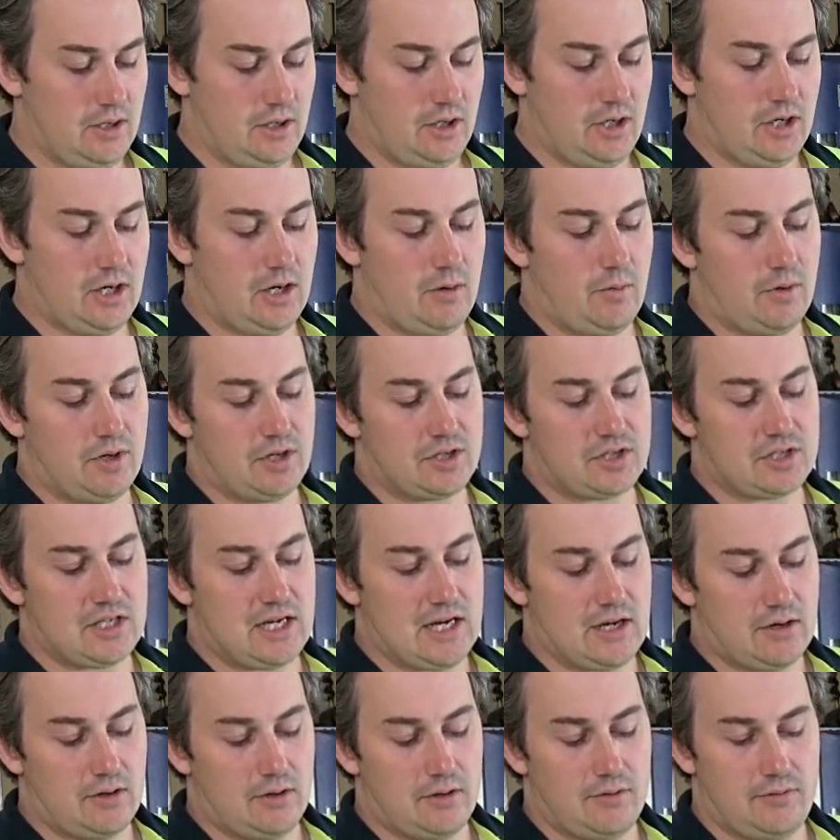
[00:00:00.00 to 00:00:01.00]
You don't want to
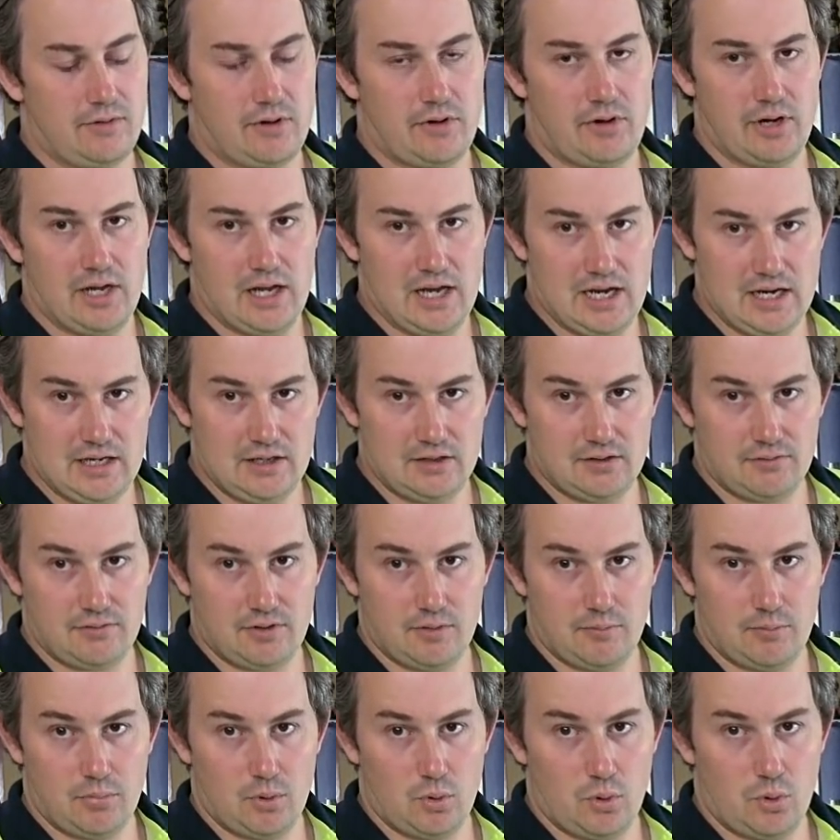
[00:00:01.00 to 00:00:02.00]
start on the very end of
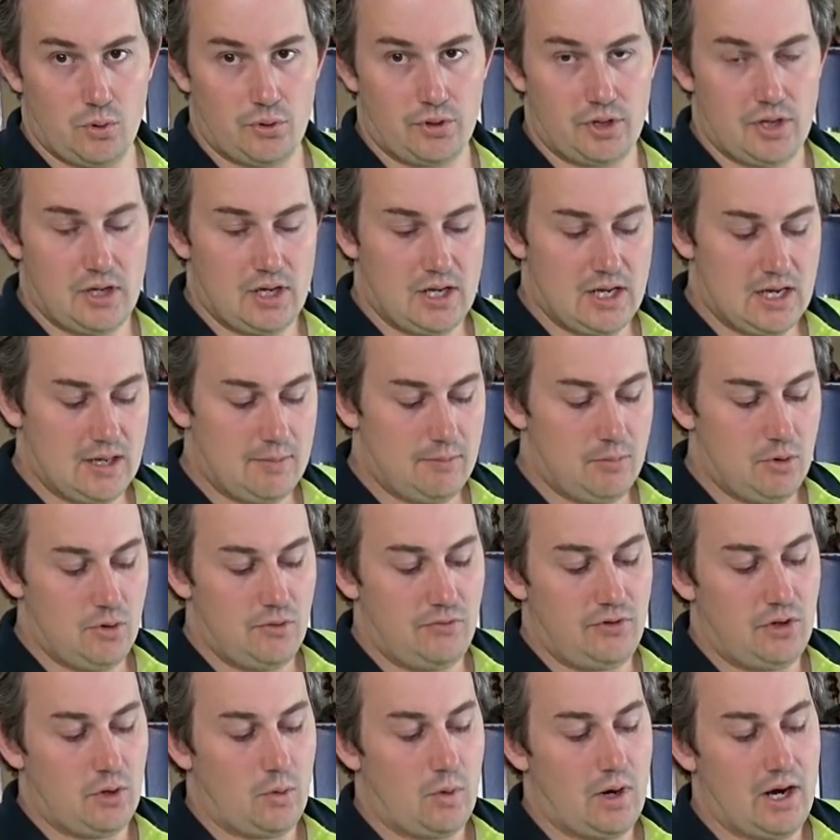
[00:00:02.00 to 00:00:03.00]
the board and
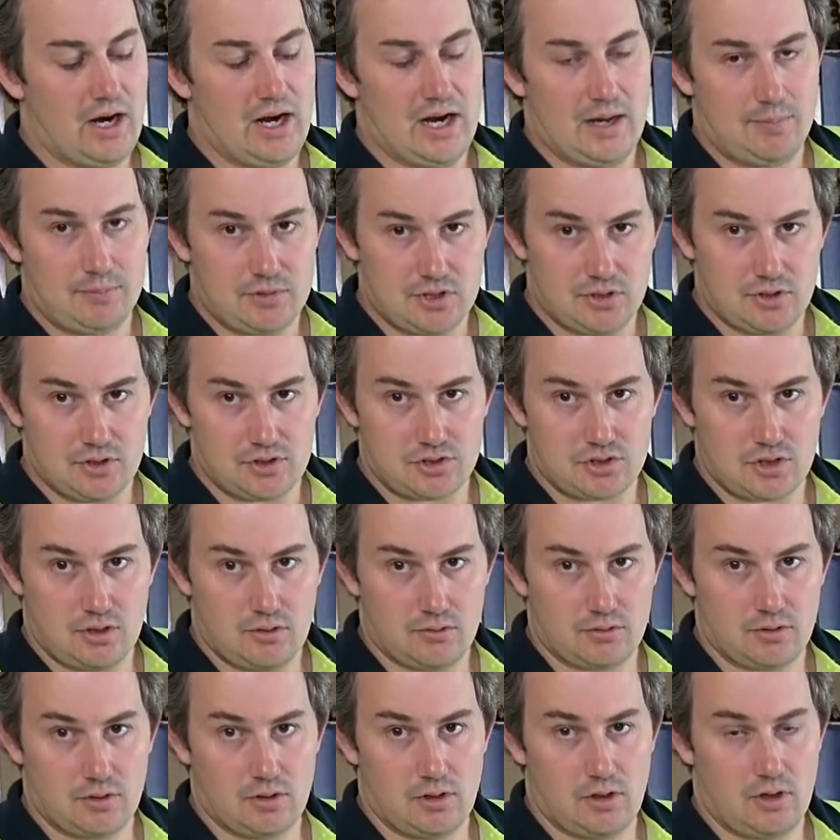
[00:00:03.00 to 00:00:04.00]
move your way up to the
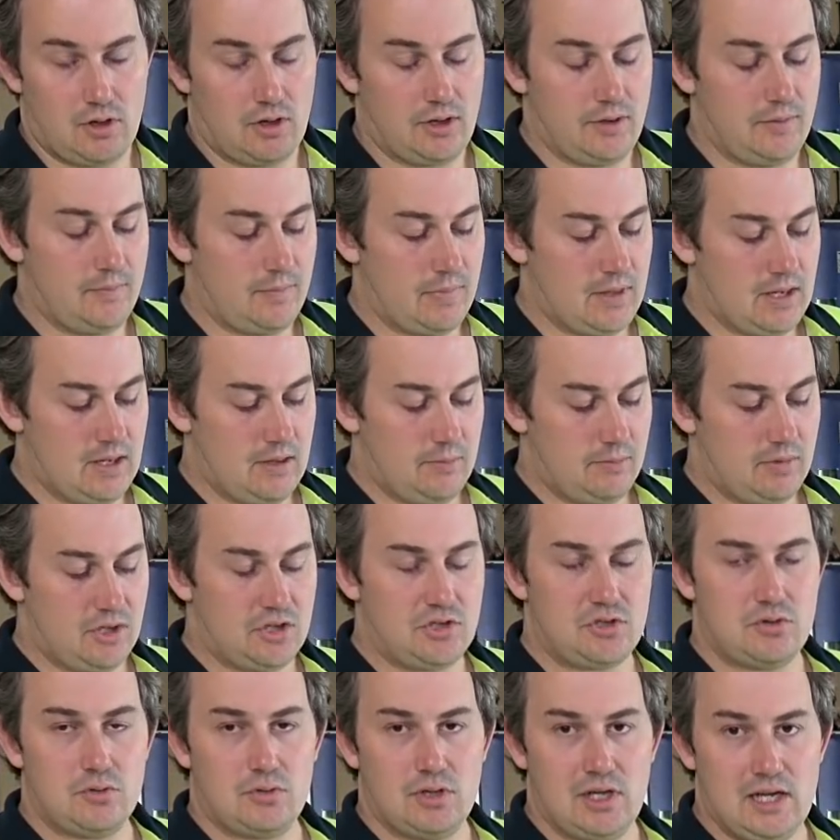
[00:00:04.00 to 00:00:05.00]
shoulder line,
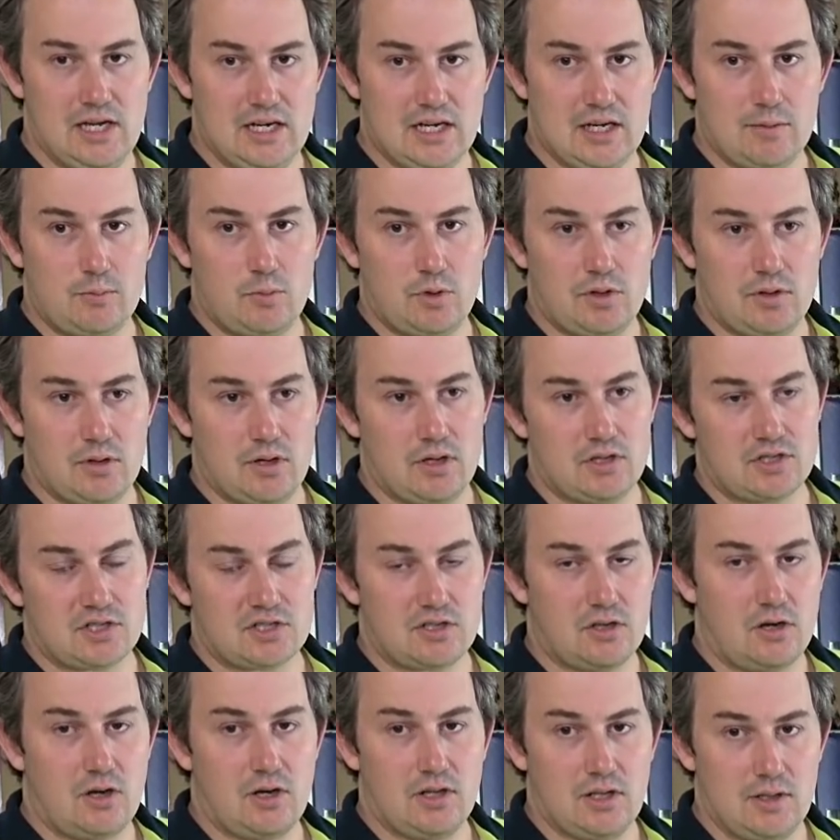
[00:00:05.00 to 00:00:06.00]
because you'll end up with
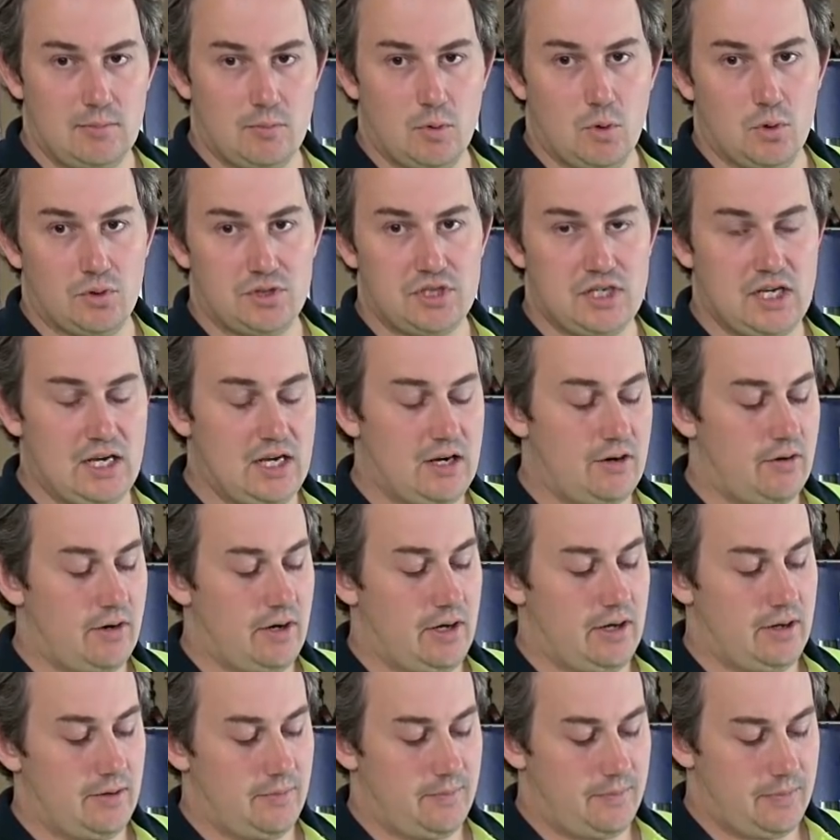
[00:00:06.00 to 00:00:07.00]
slightly more
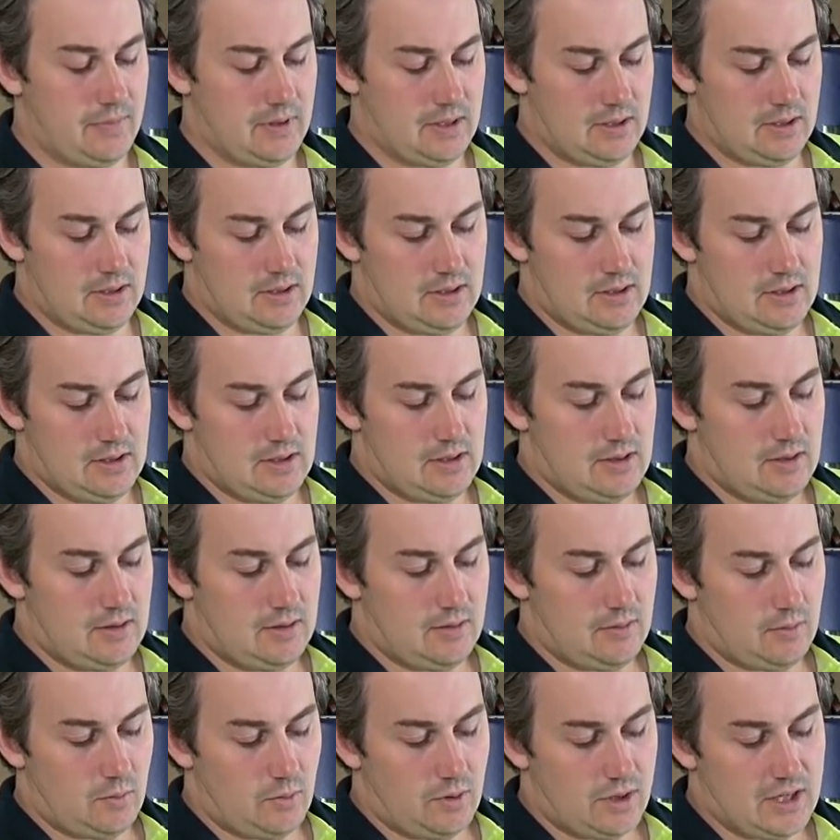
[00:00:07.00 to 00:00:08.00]
tear out.
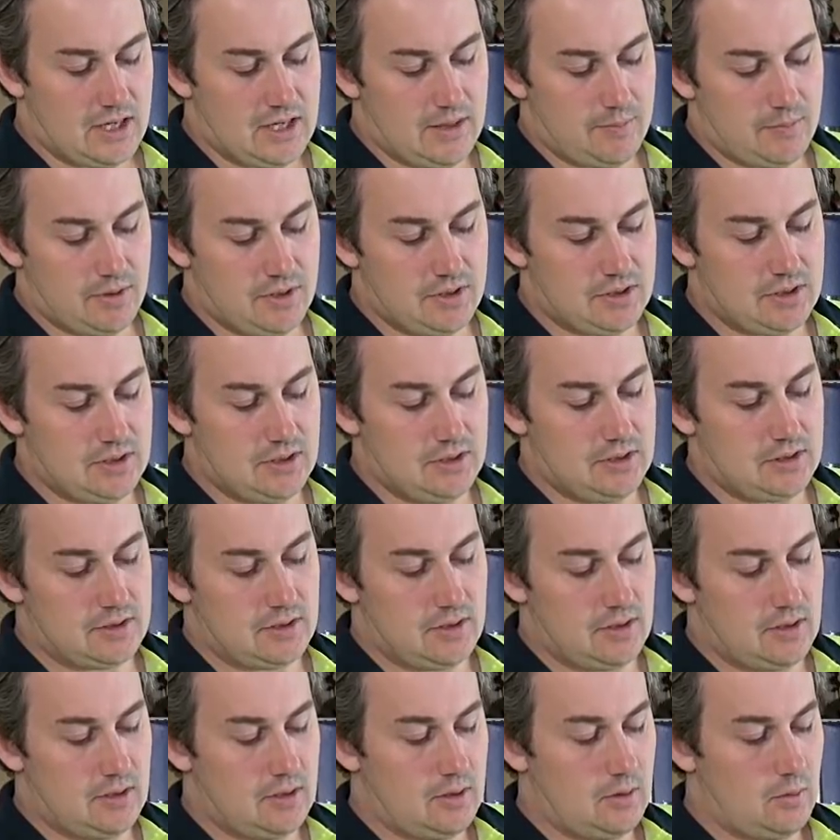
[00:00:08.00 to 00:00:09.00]
What happens
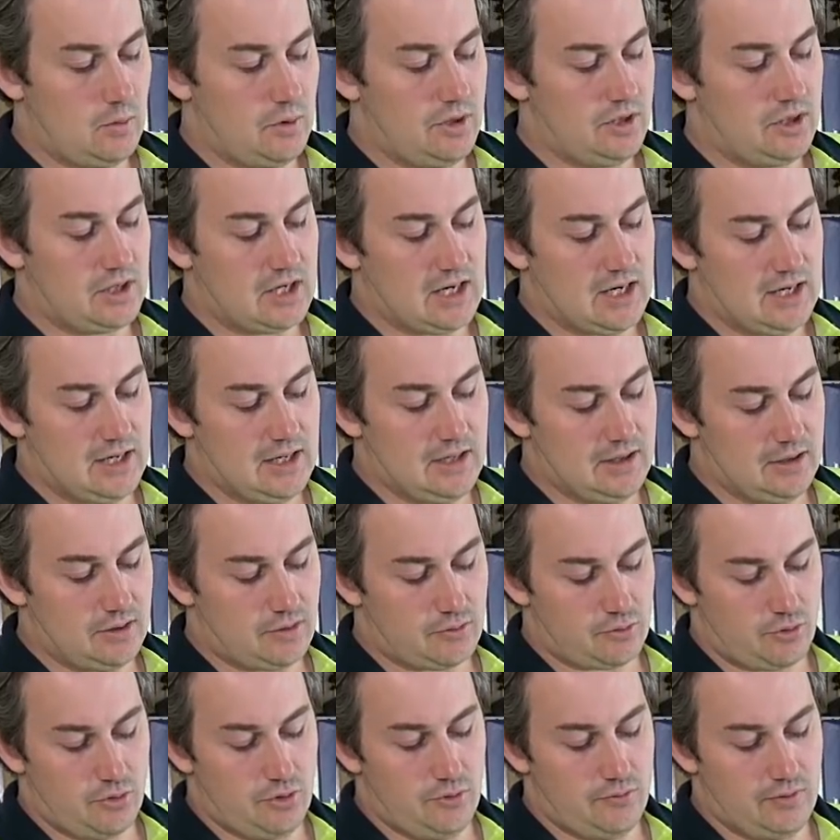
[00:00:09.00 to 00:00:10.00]
is when you're cutting a
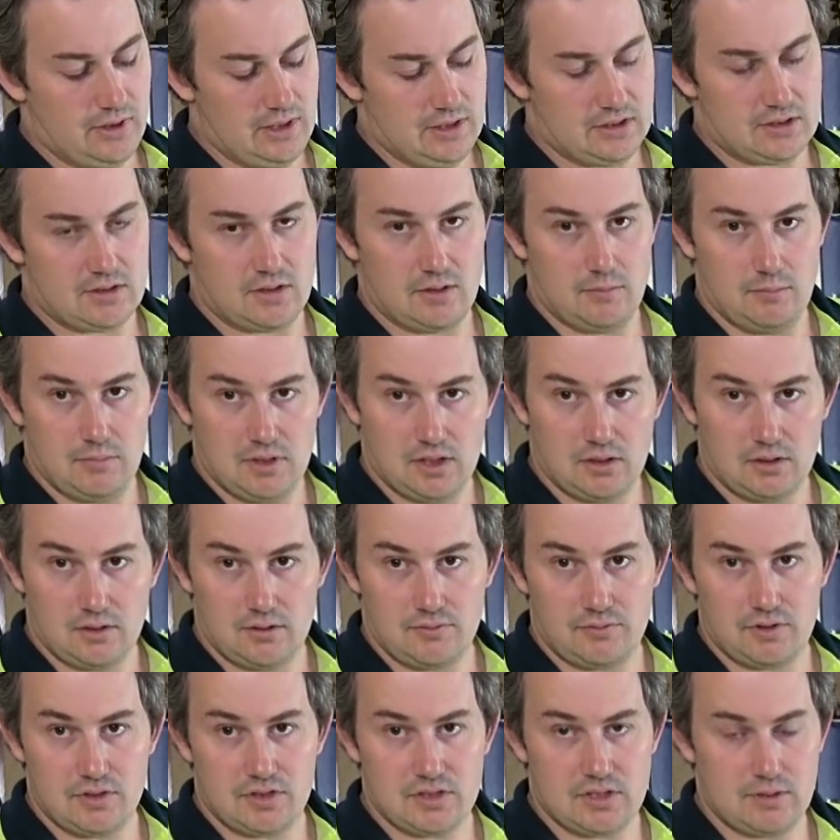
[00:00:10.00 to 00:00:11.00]
groove into the middle
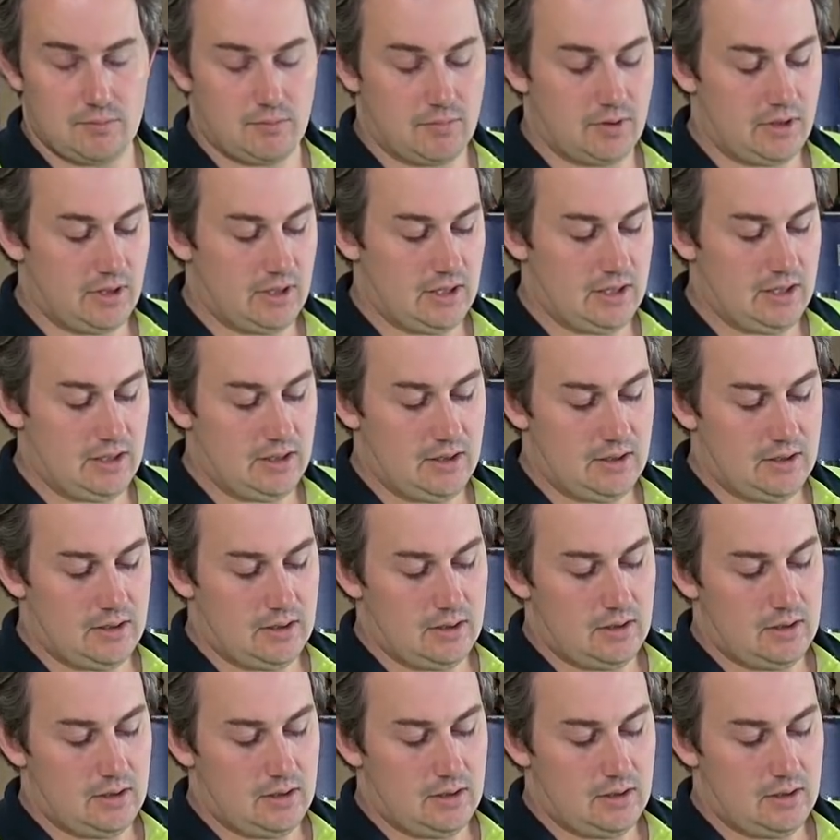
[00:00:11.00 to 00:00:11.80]
of the timber there,